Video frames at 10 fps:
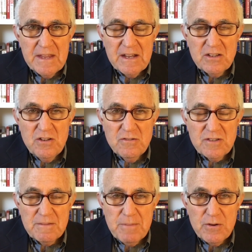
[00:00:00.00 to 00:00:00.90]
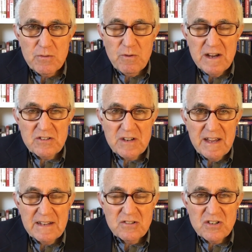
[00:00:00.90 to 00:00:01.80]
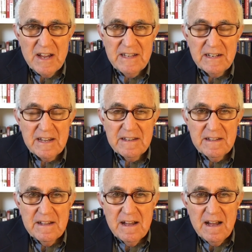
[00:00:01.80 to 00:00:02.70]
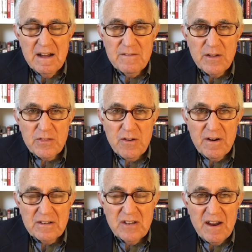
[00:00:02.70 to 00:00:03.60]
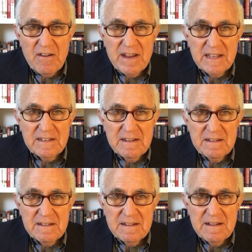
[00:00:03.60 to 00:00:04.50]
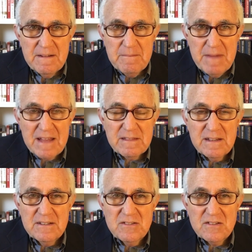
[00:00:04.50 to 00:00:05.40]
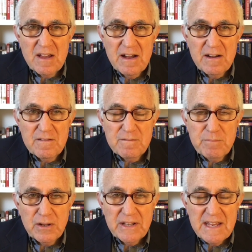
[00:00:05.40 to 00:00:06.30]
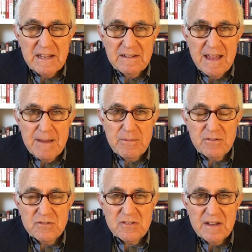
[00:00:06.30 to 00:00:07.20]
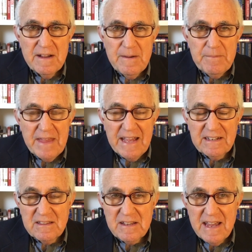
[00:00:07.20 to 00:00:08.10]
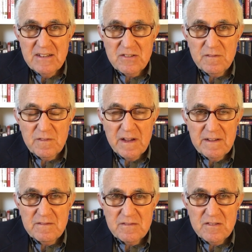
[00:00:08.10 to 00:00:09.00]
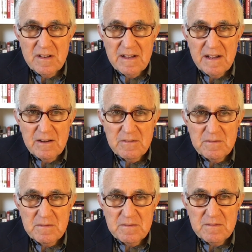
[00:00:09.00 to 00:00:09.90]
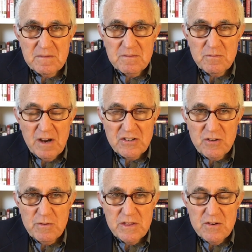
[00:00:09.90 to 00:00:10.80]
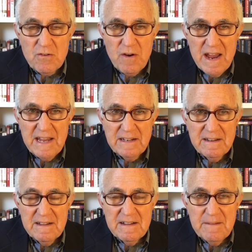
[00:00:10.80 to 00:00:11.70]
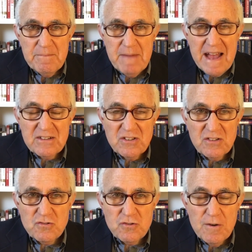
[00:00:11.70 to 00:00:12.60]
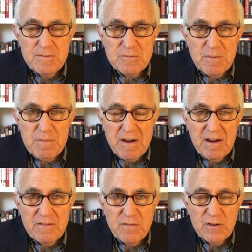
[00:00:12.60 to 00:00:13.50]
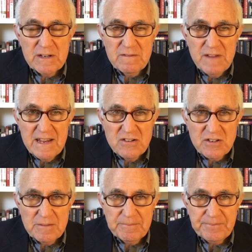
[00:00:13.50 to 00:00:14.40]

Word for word: accusing both Russia and China of authoritarian methods, of bullying neighbors, and in the case of, of uh, Russia with Ukraine, massing troops preparing for an invasion.